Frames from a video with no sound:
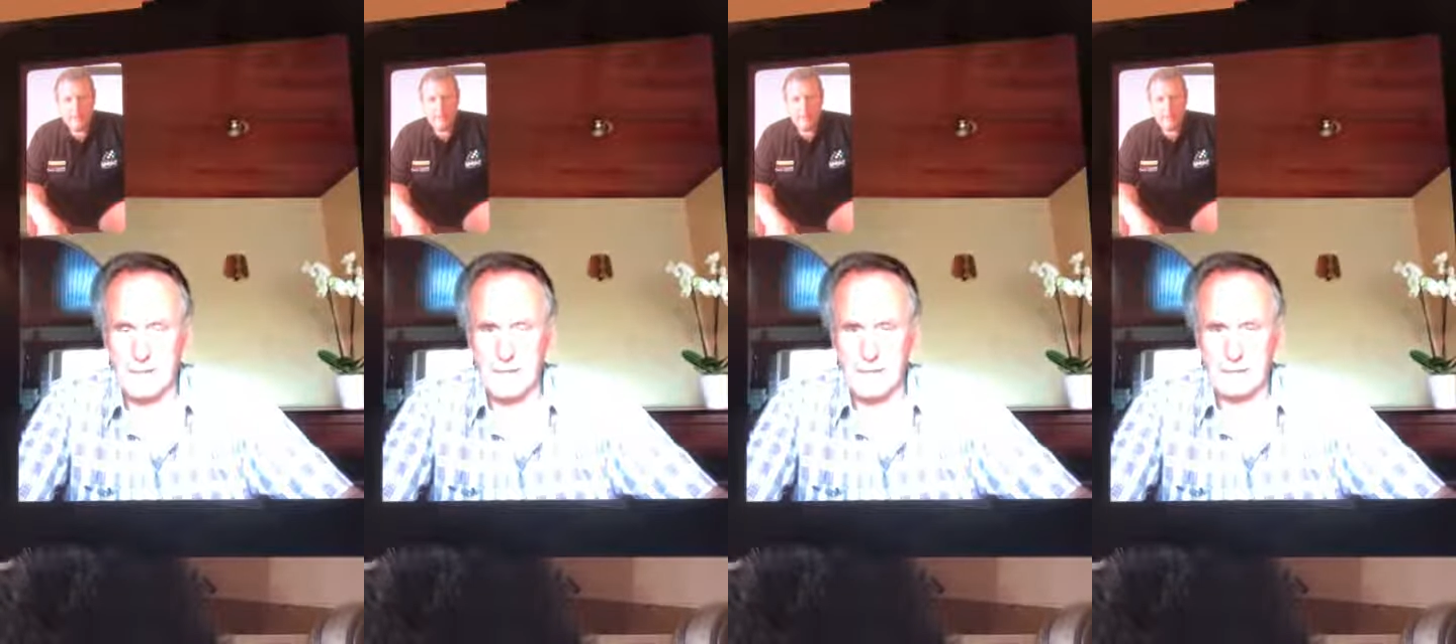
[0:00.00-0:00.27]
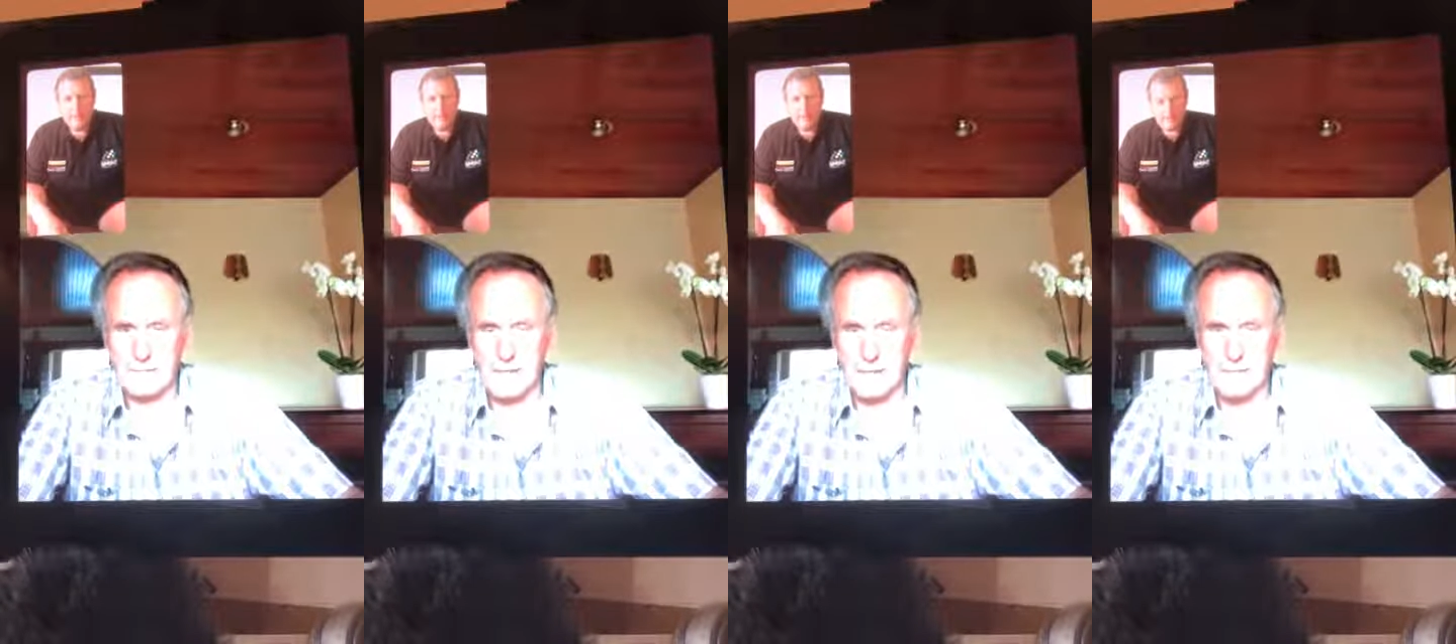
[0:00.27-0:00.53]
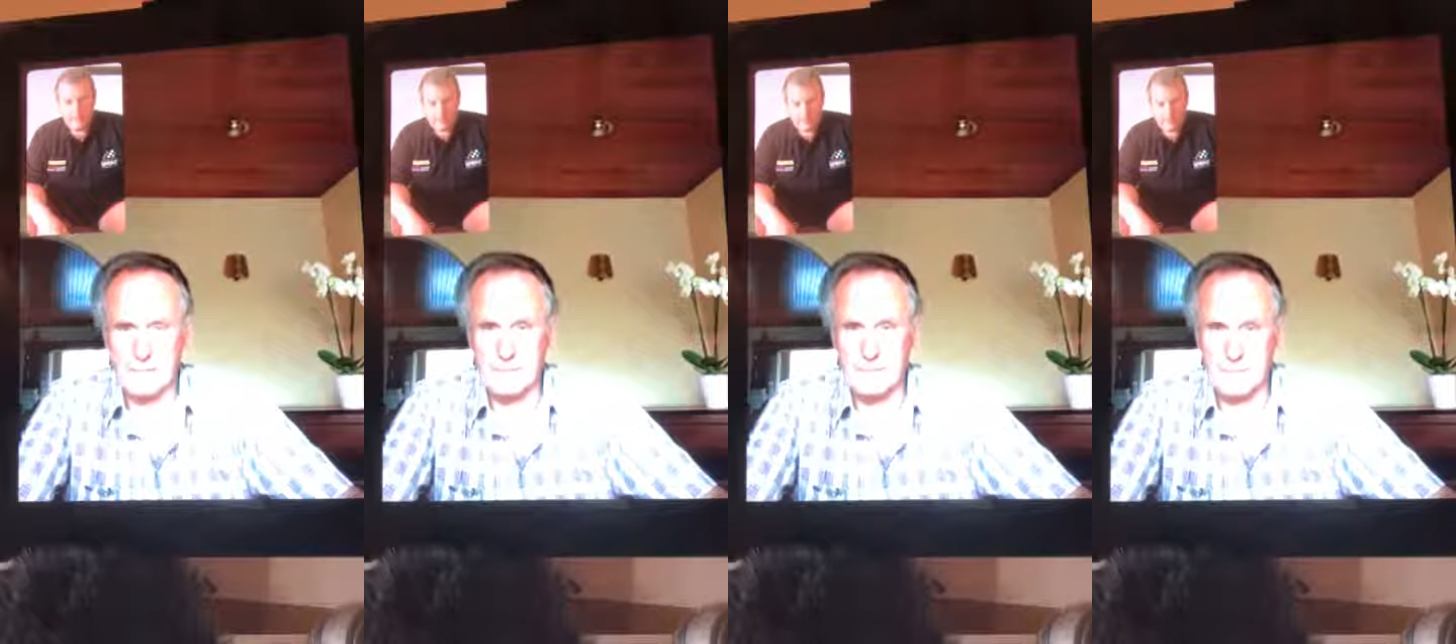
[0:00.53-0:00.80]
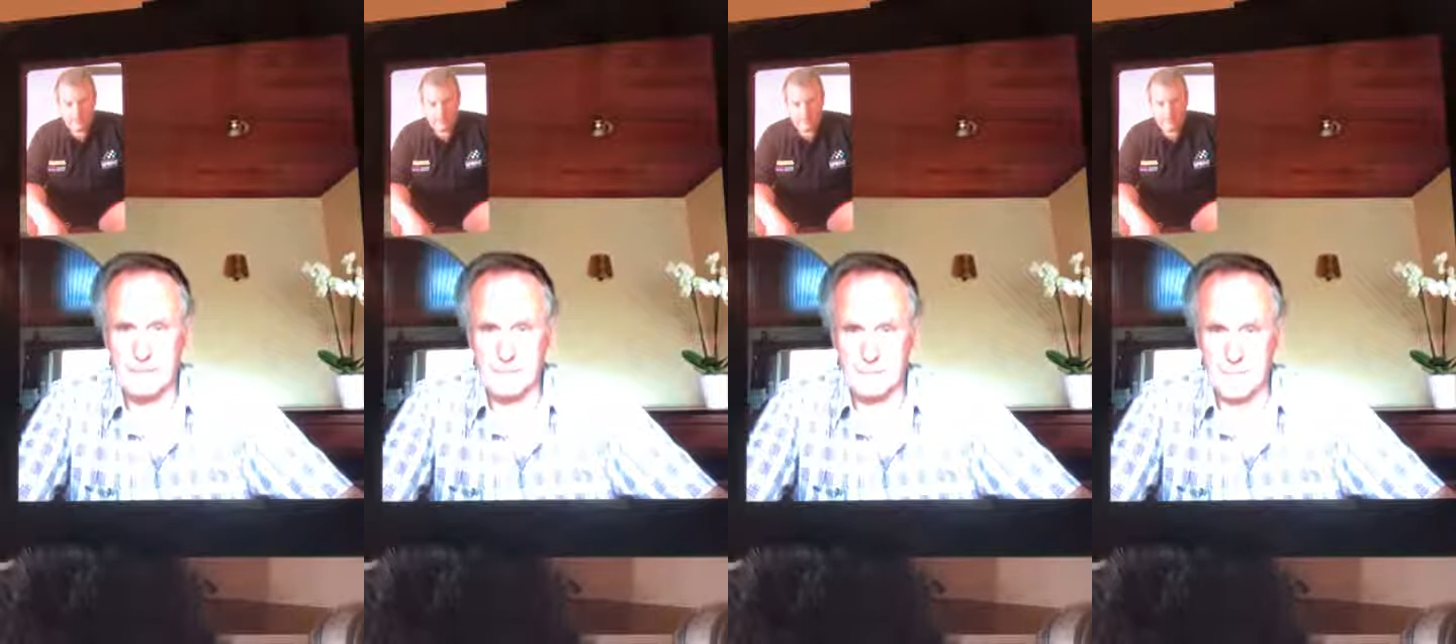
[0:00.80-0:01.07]

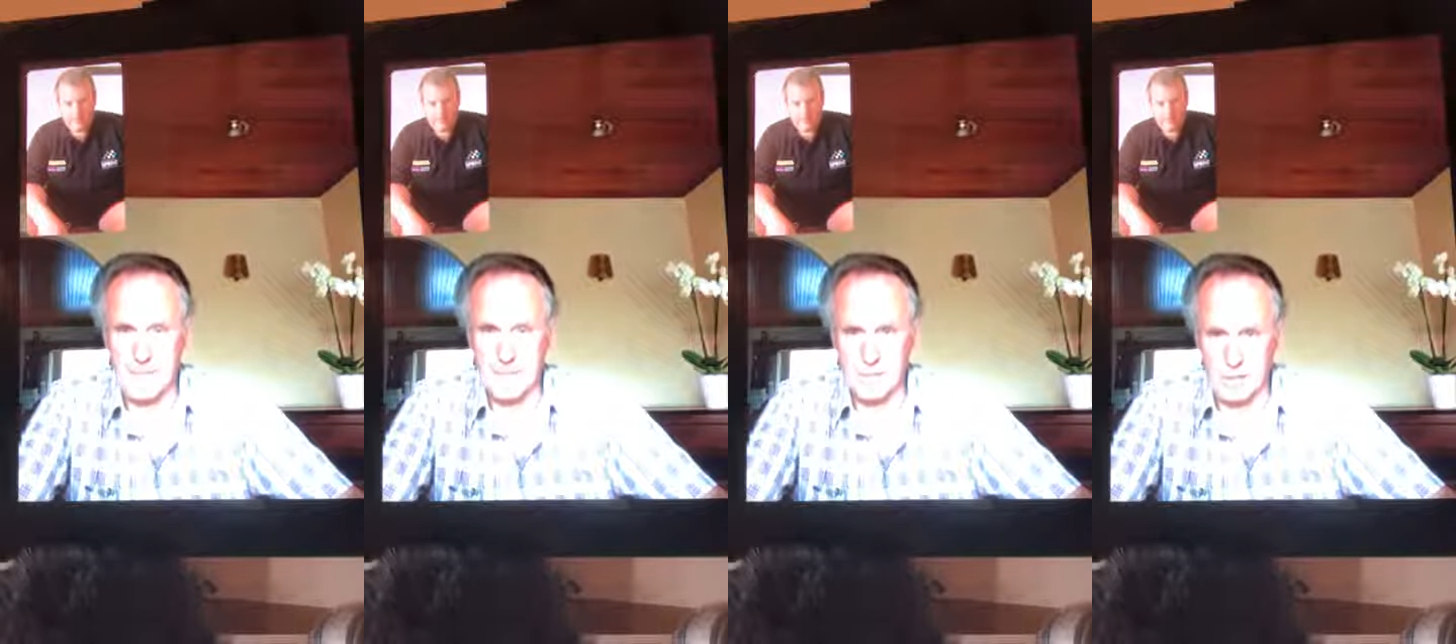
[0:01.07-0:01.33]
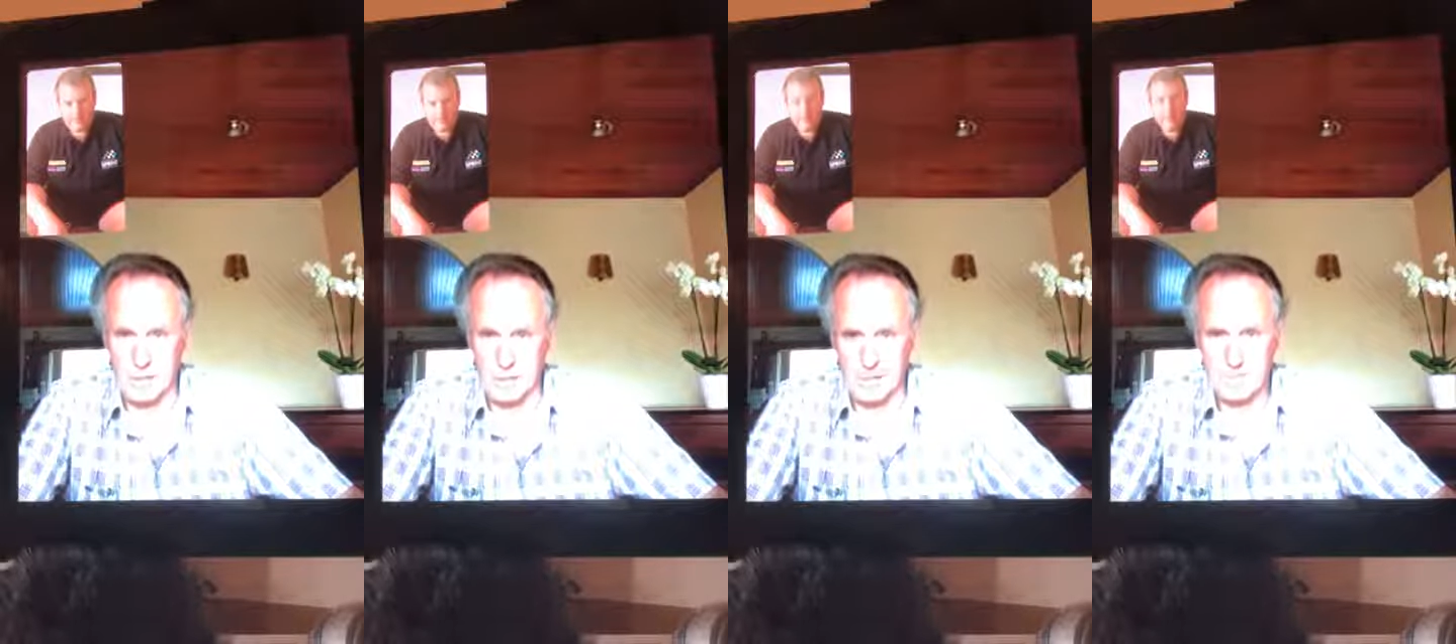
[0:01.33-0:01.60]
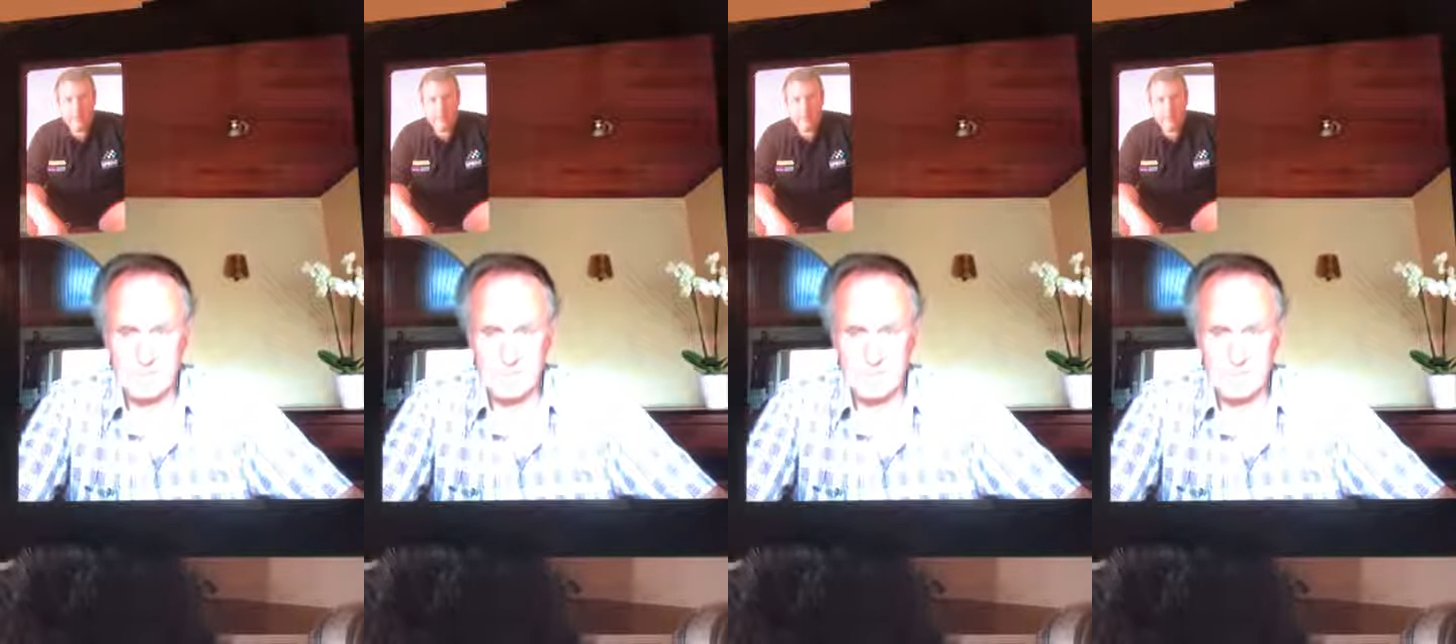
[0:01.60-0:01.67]
That was my job.